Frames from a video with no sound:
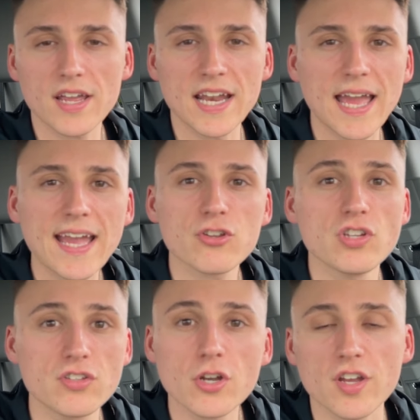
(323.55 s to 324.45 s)
and I
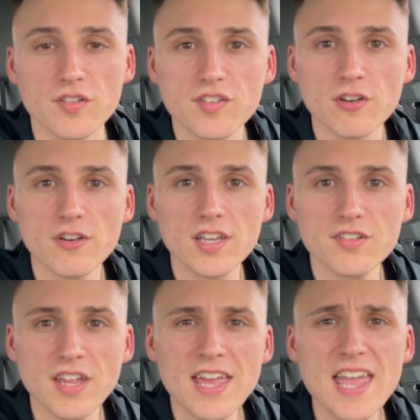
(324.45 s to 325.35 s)
actually took it
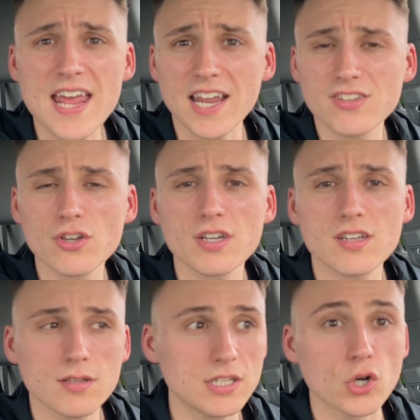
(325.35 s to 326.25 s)
serious, and I took,